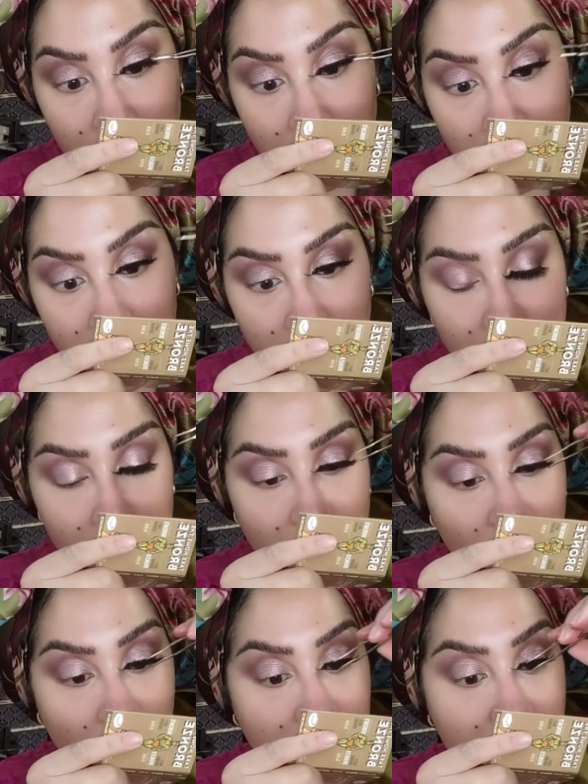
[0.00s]
like in the
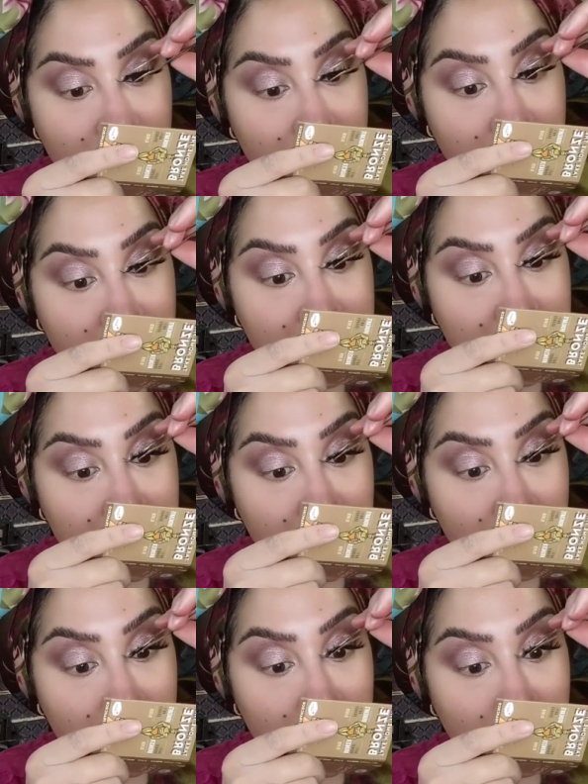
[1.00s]
corners and places that are
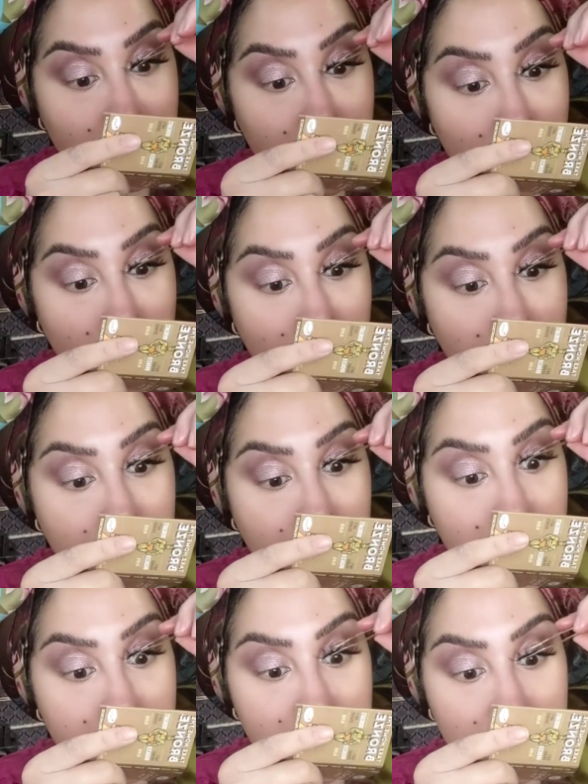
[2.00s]
a little bit harder to
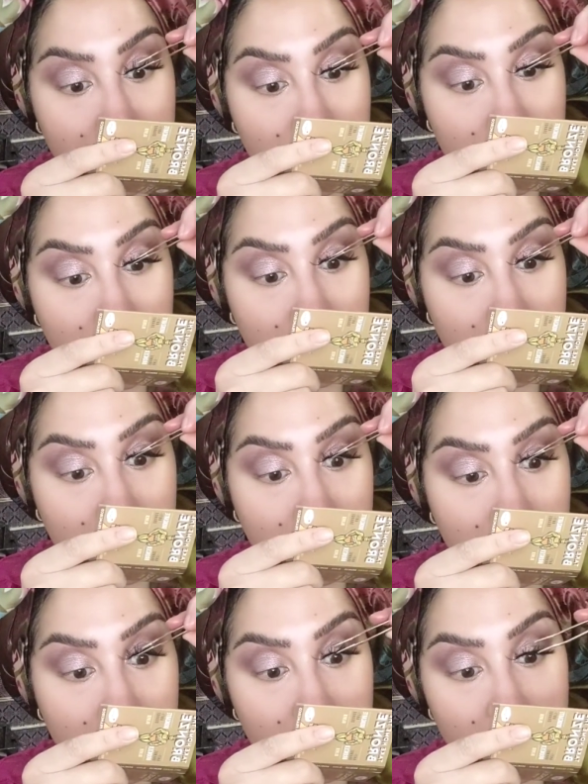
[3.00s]
reach,
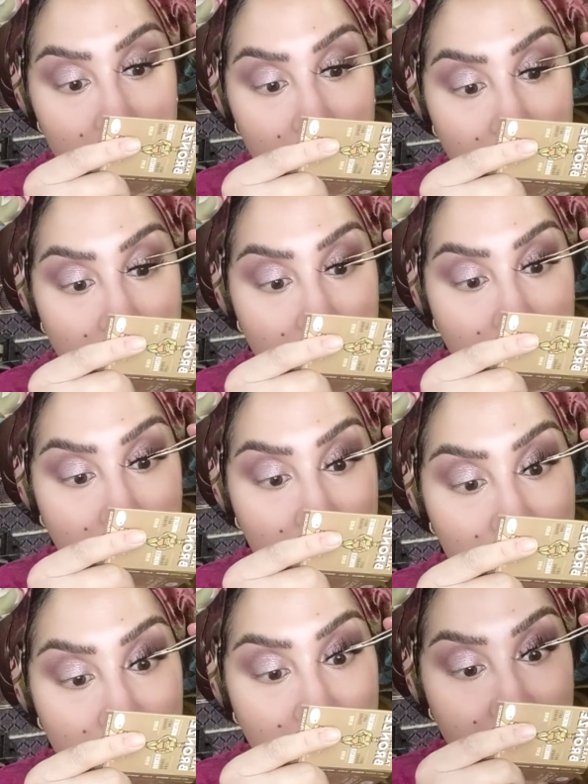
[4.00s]
and make
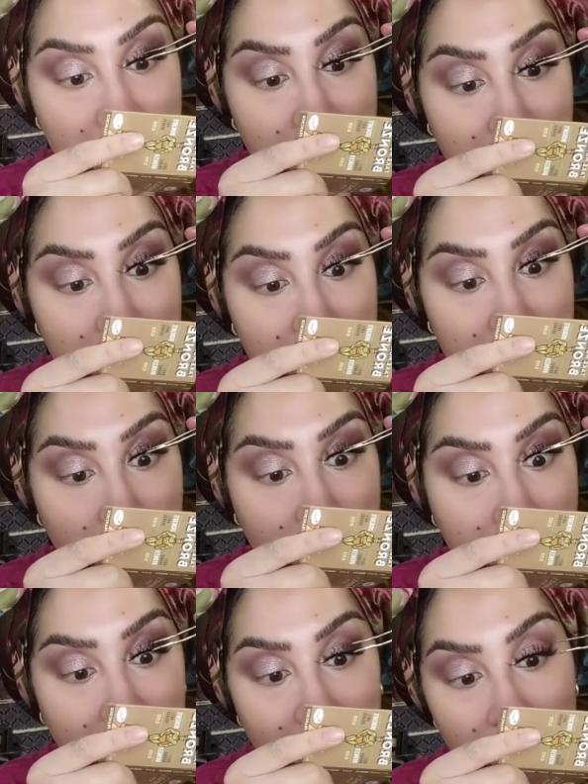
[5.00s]
that it's like stuck
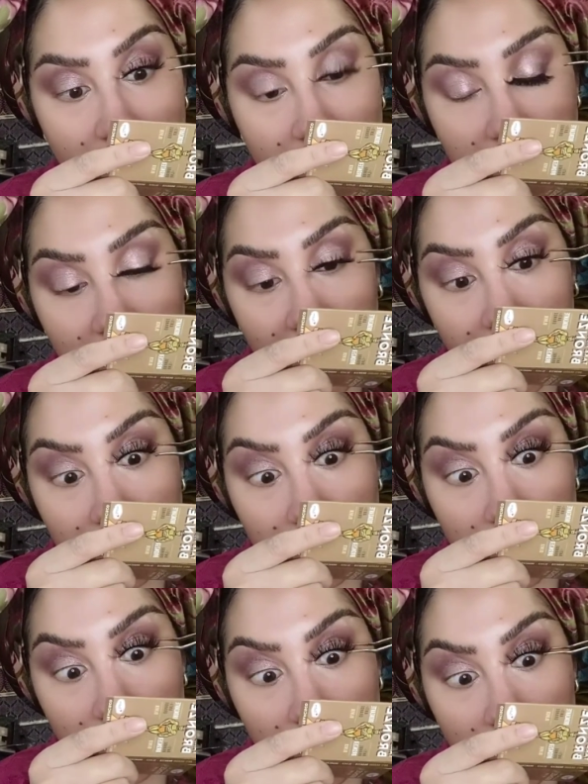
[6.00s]
down and
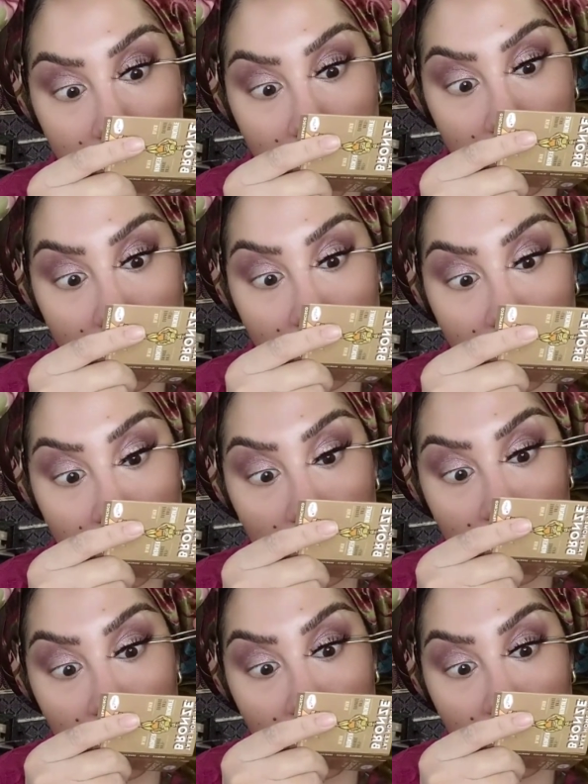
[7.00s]
attached
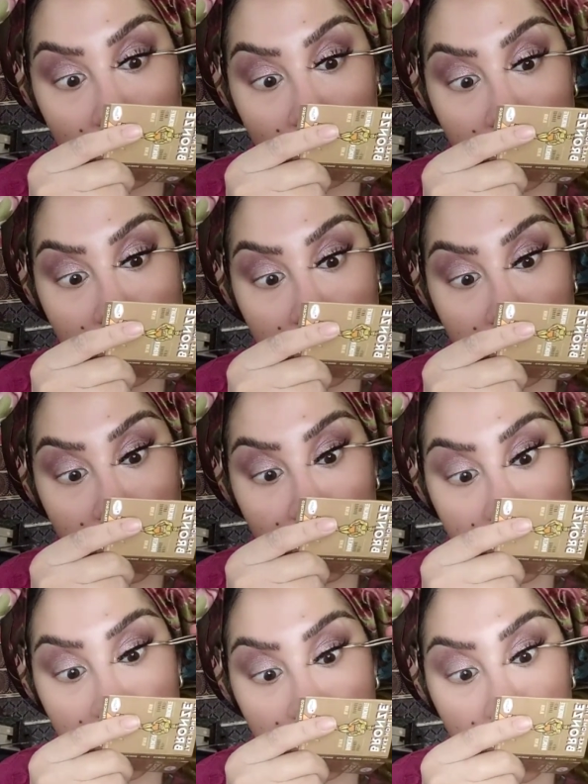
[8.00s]
where it's
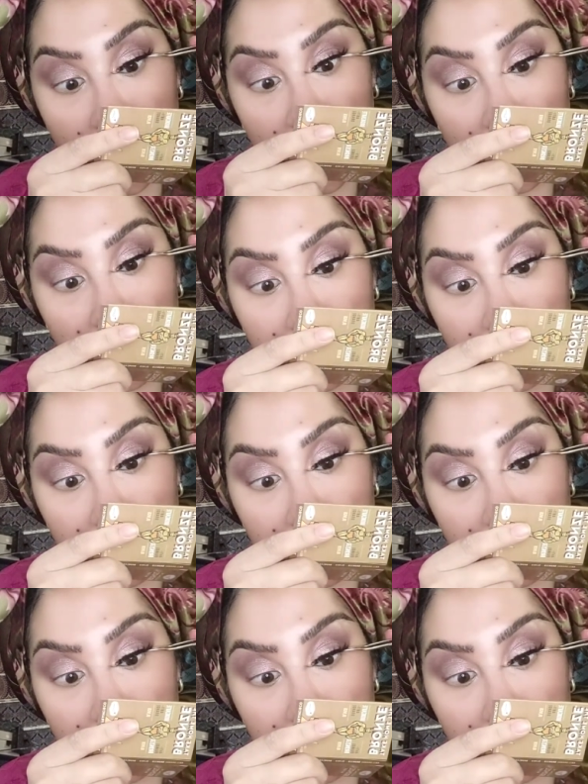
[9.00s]
supposed to be at.